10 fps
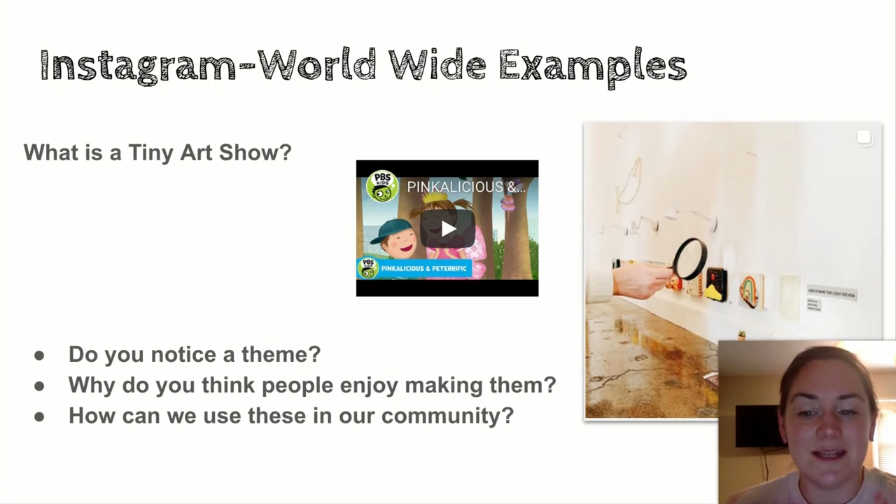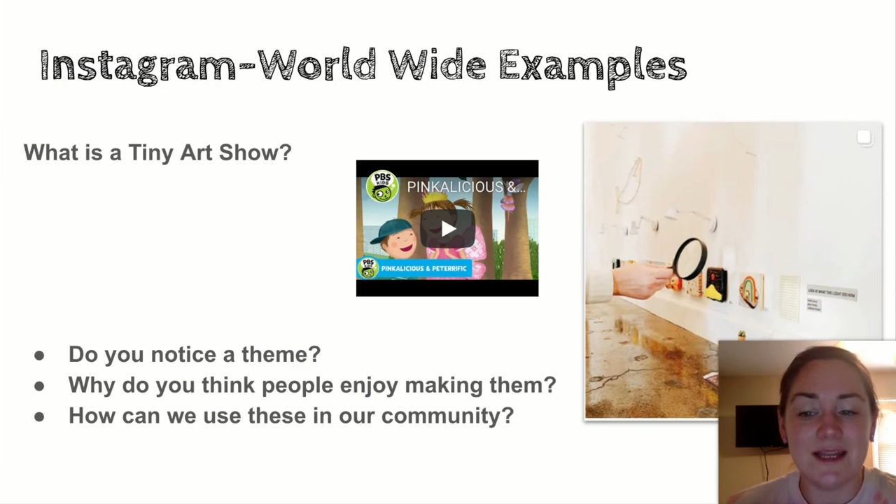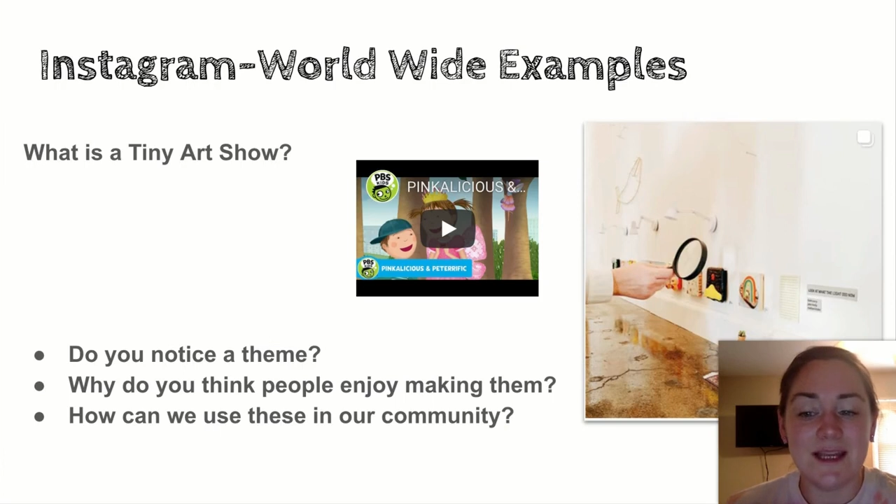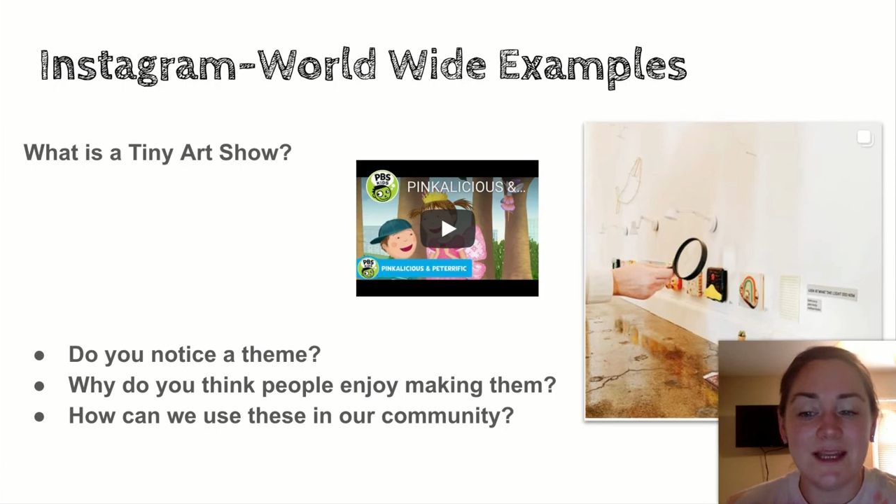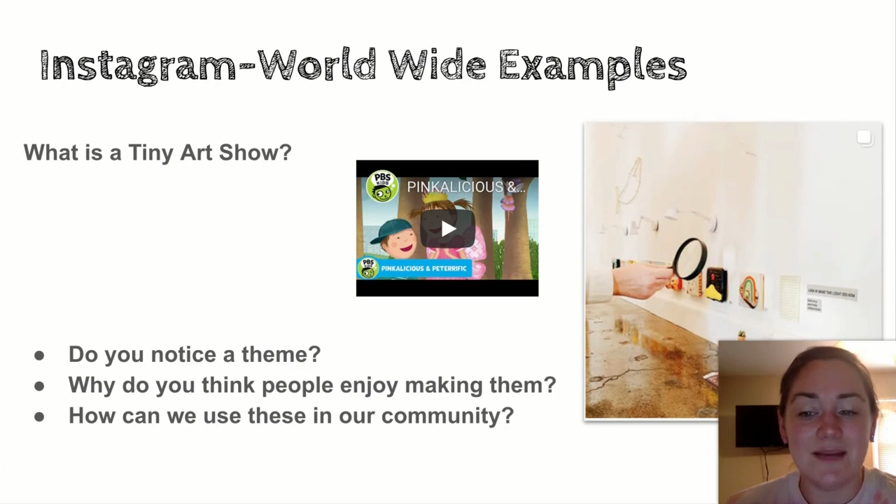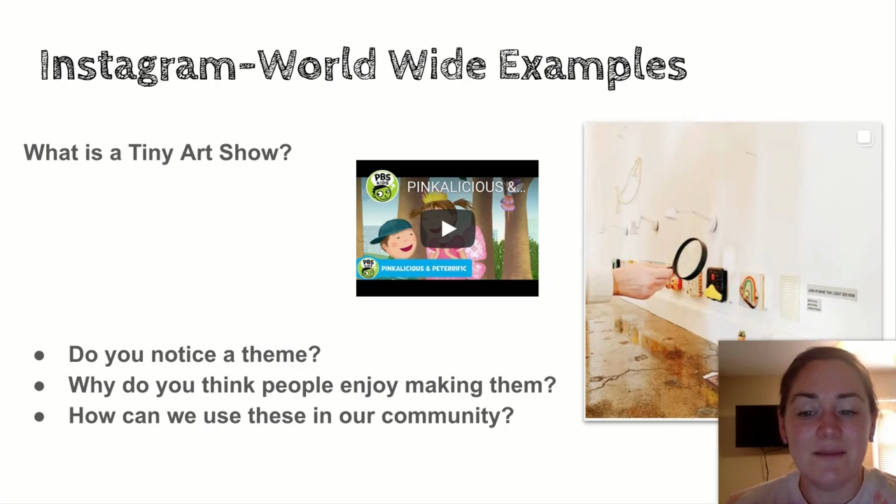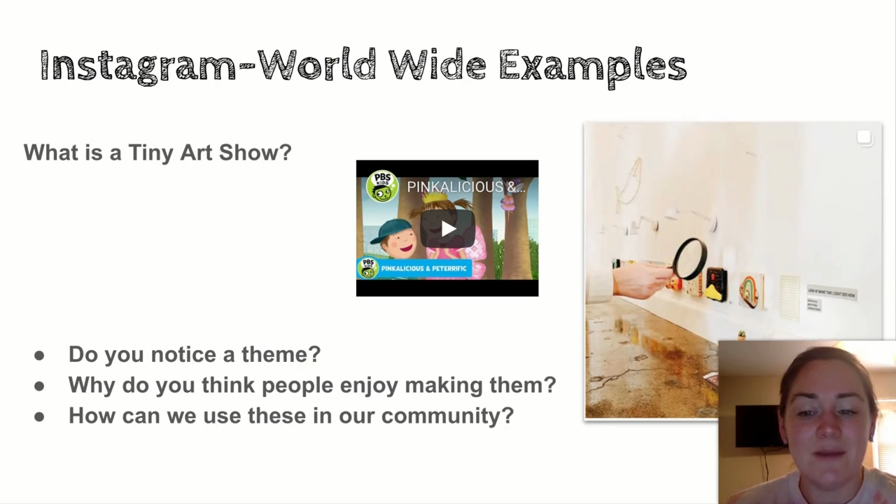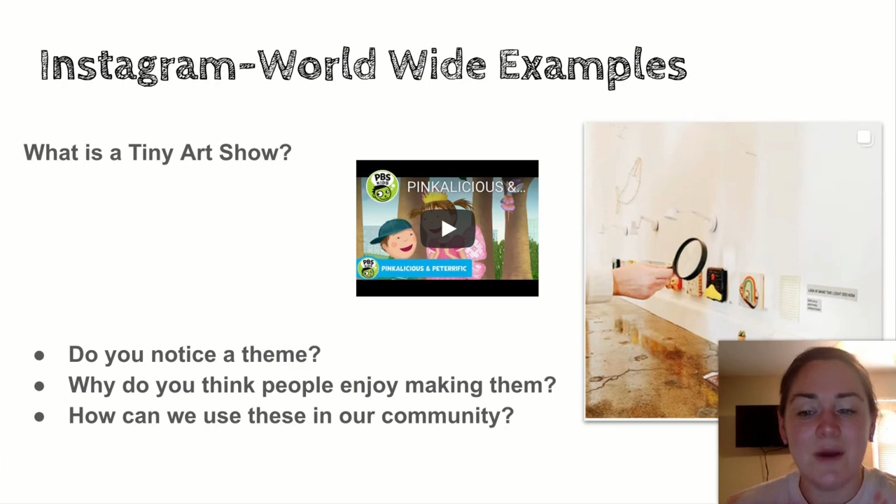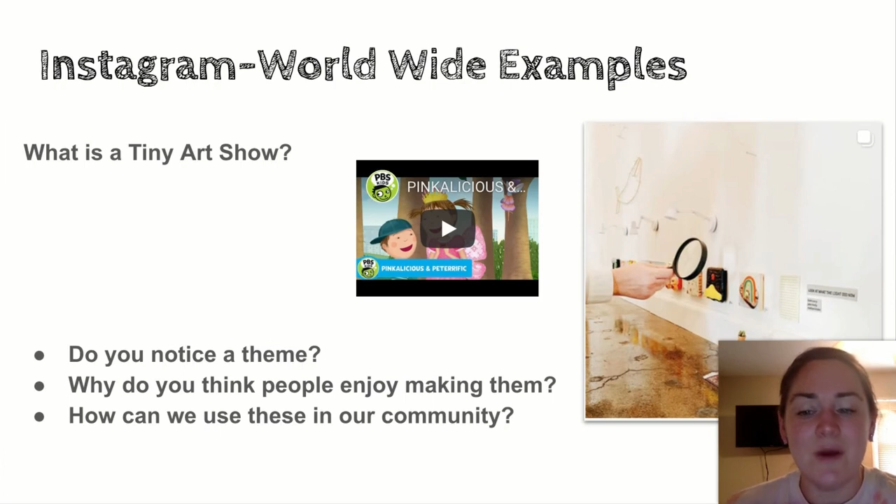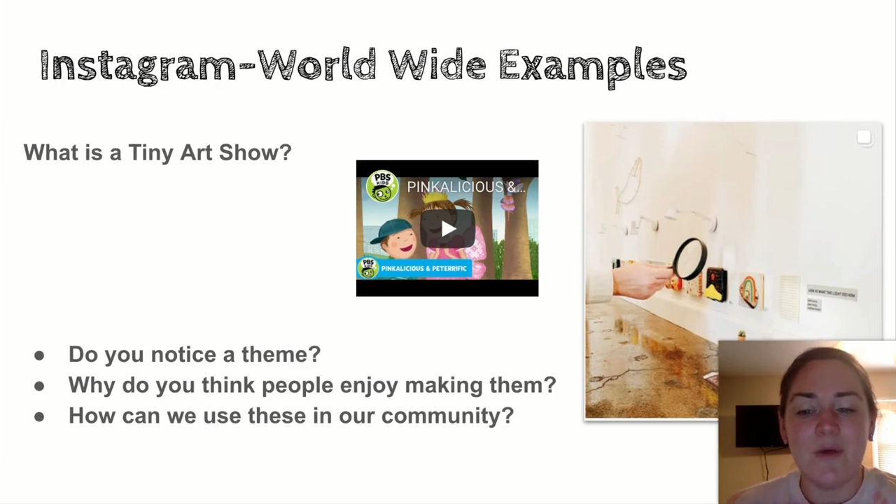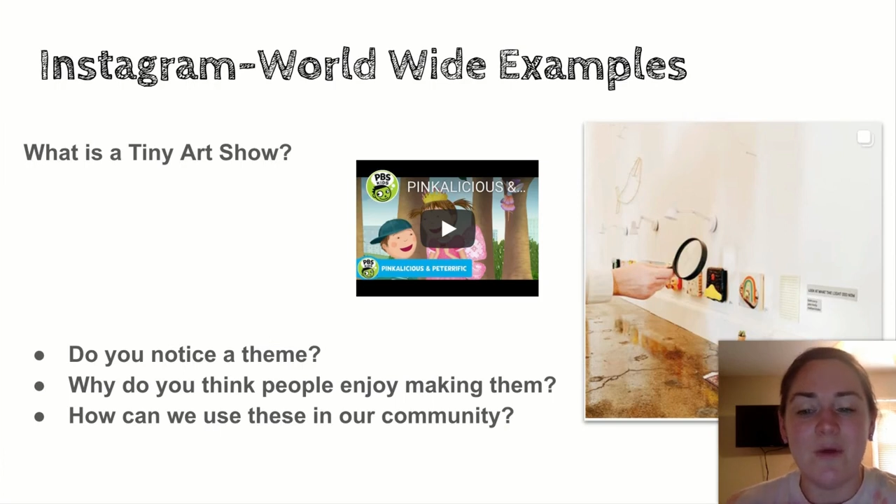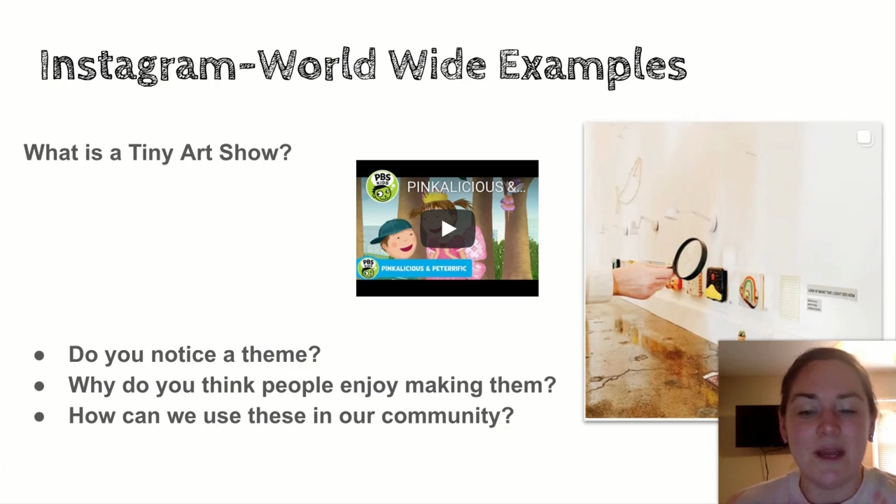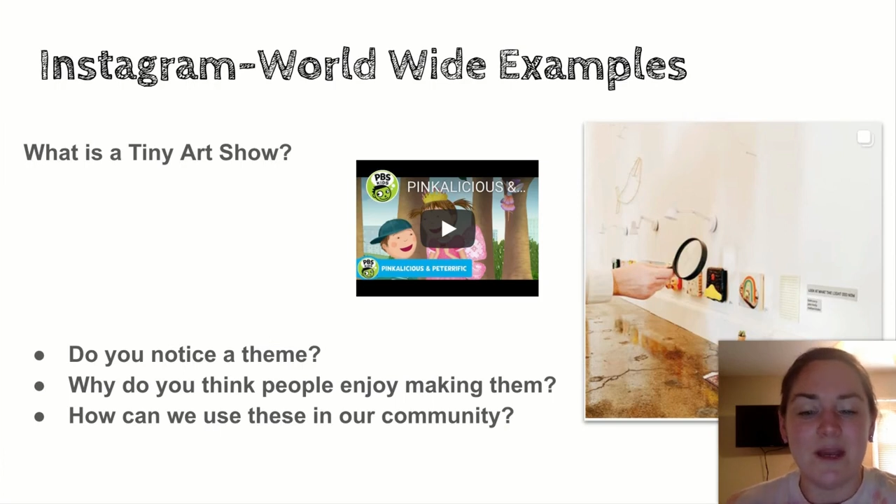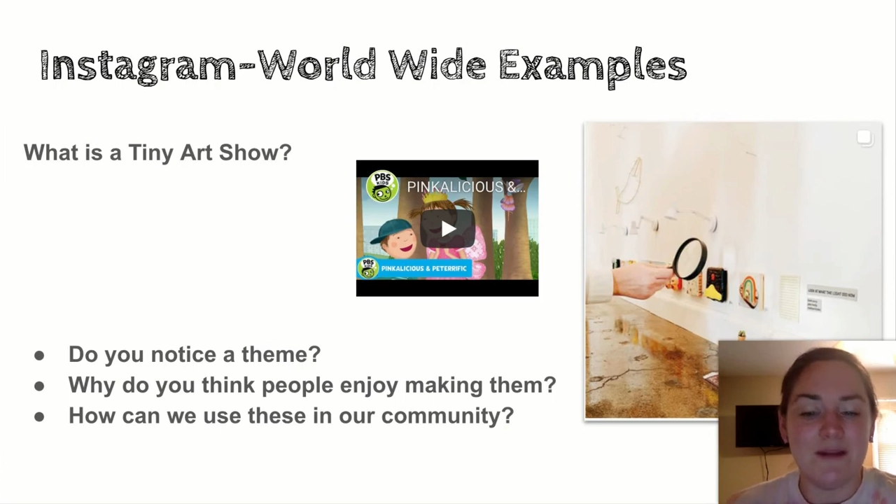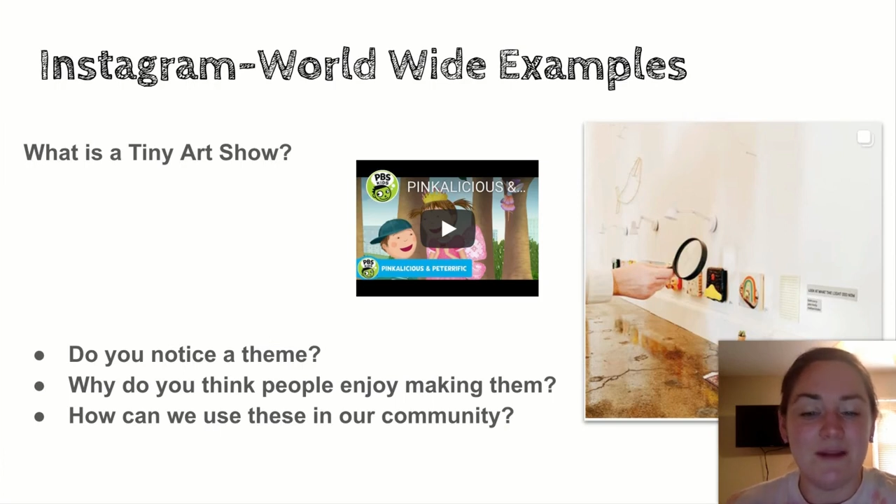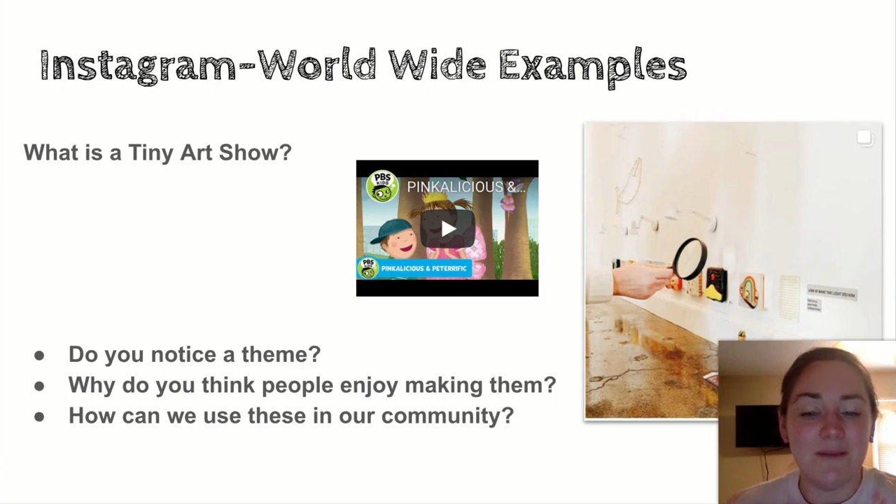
do you notice a theme?